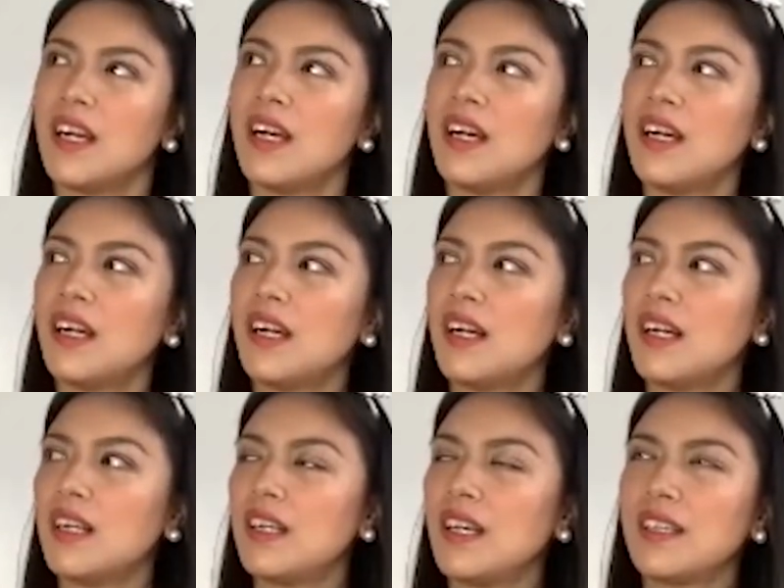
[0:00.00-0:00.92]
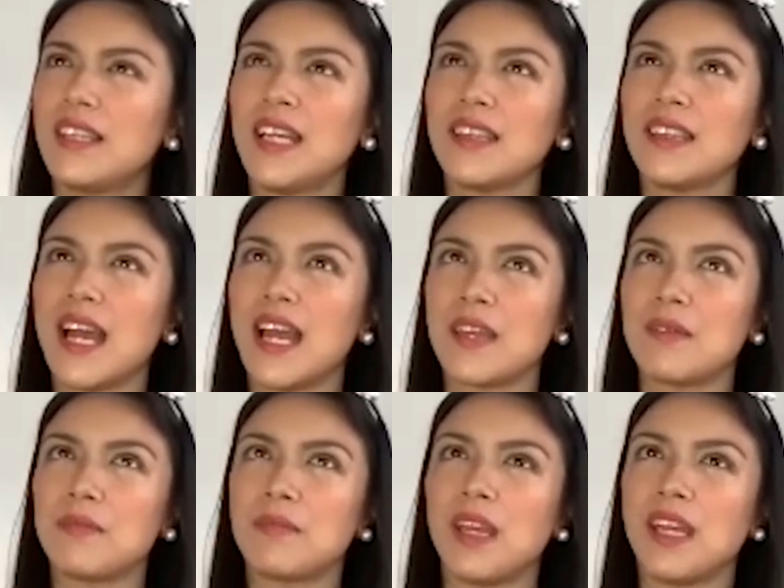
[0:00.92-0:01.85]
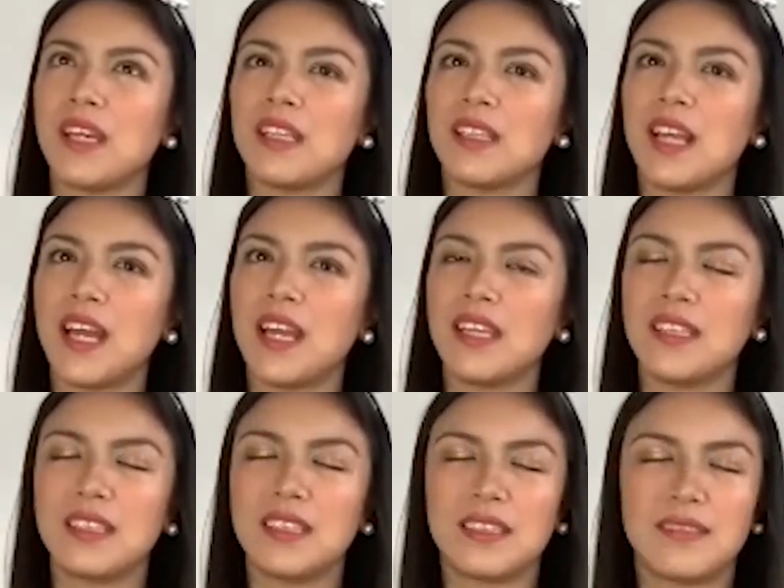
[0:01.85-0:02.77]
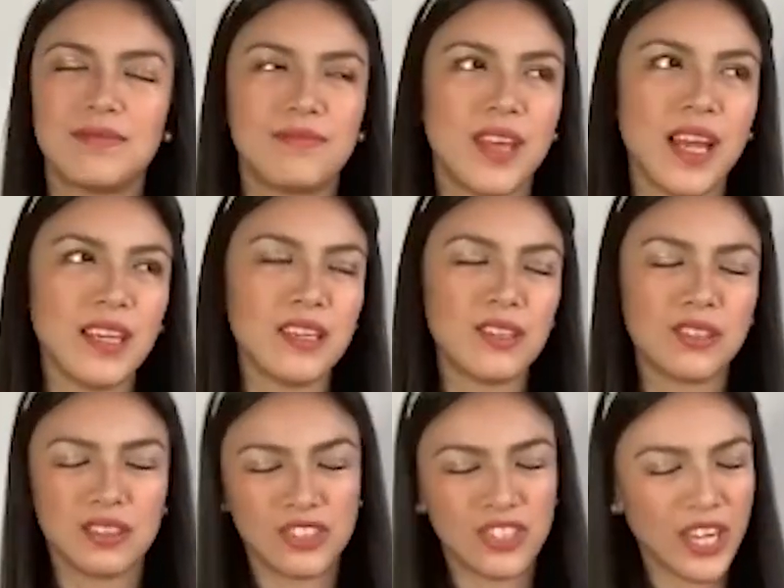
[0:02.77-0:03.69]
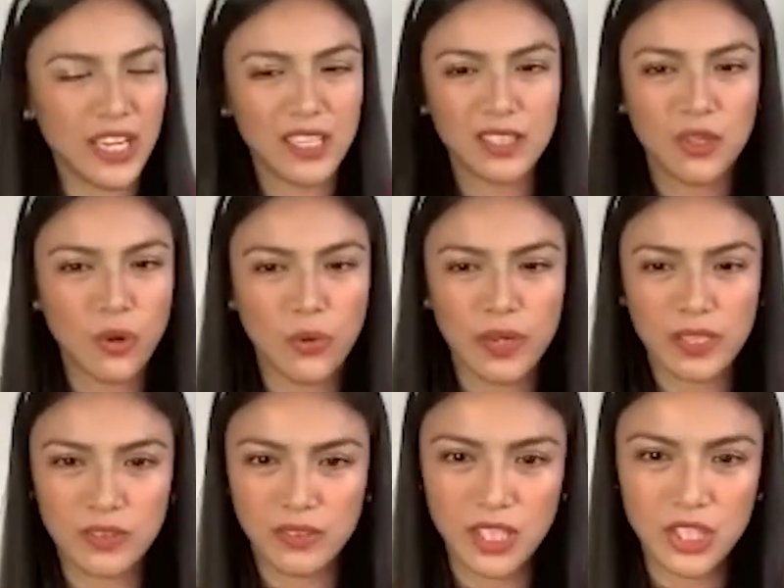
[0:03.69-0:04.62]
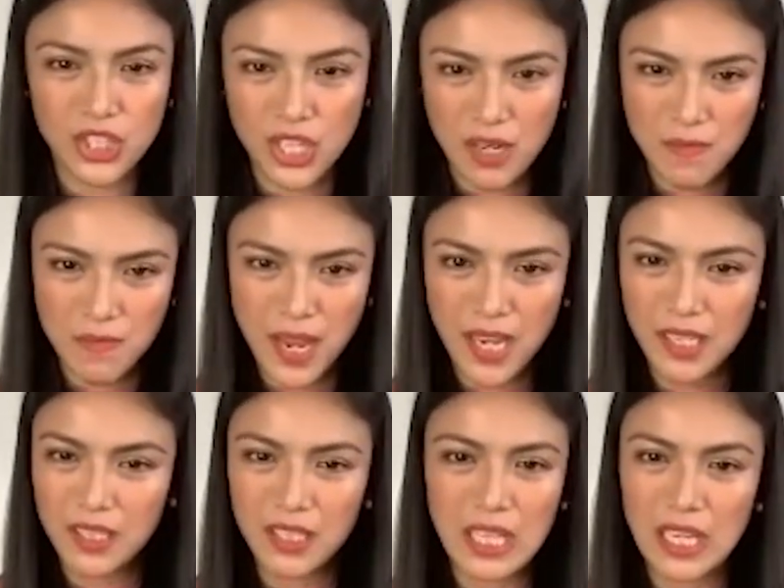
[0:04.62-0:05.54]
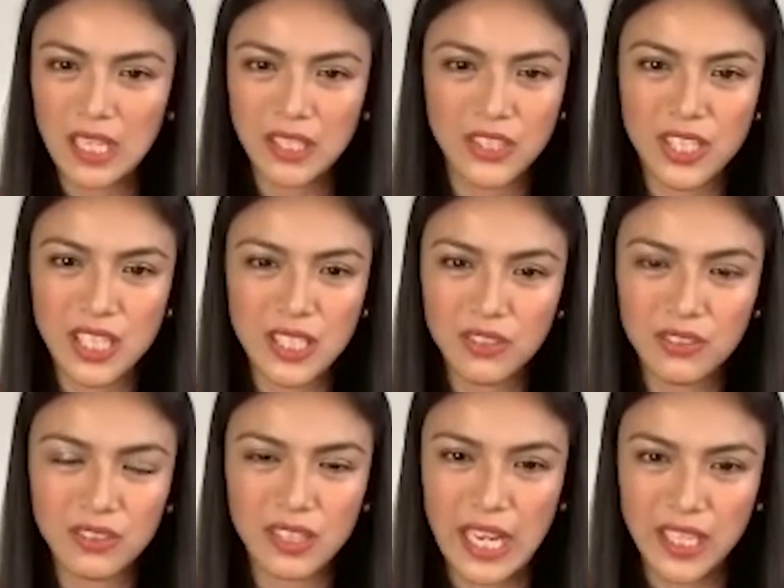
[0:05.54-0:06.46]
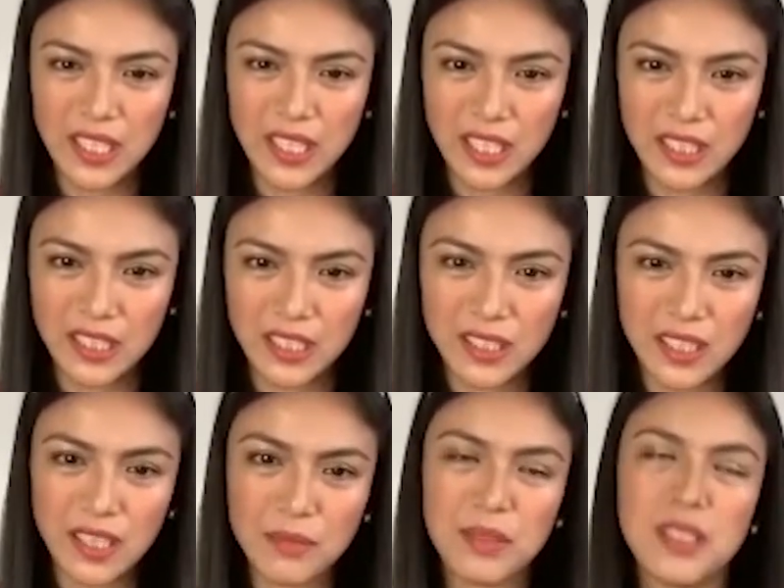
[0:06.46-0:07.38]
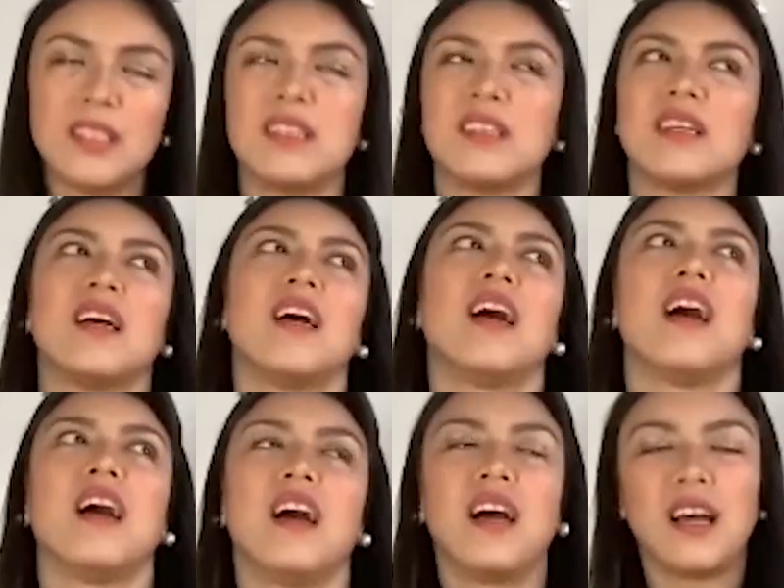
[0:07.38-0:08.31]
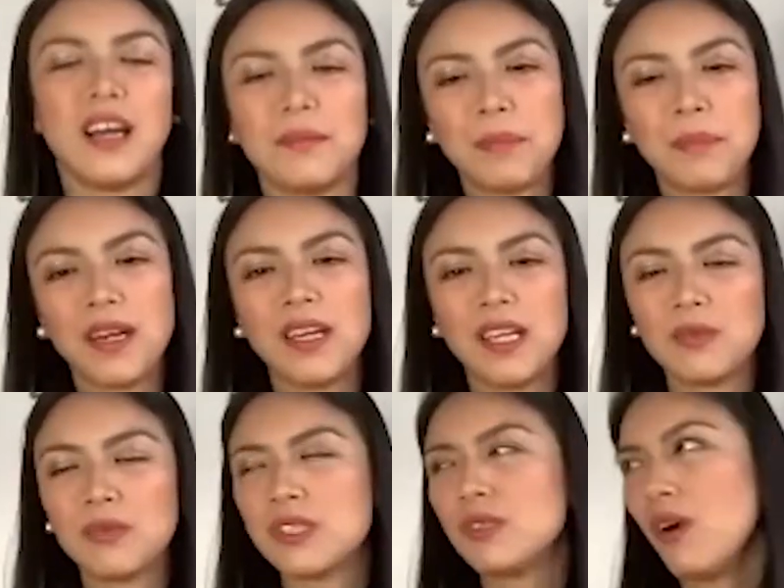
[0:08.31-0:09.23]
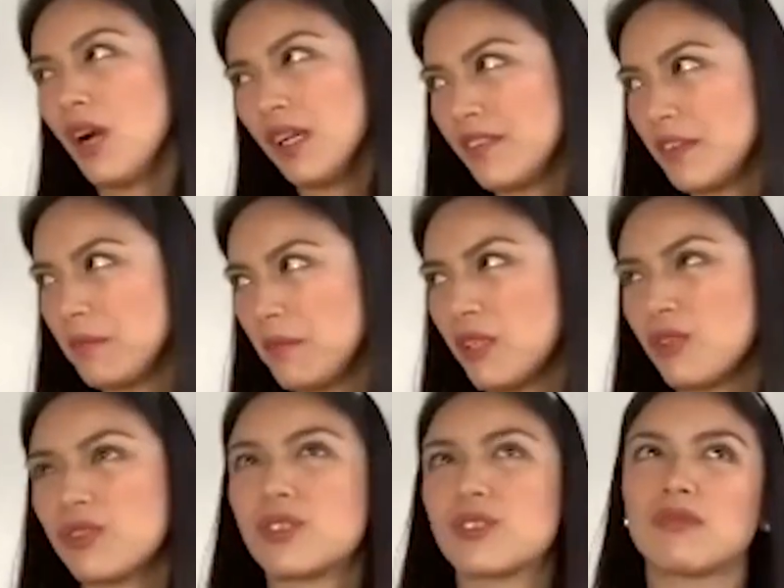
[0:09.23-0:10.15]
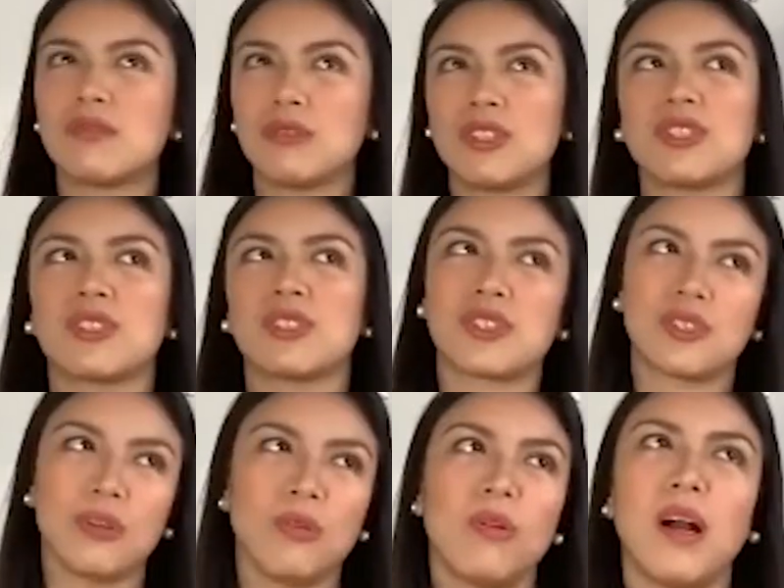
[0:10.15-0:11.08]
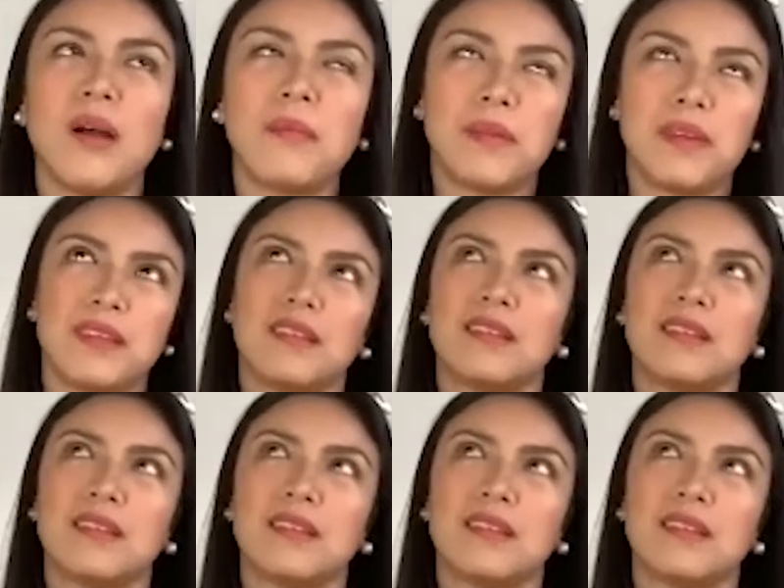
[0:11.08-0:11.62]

at that time, and I dreaded going to the gym. I really don't like it. I mean, parang it was so hard for me to just show up and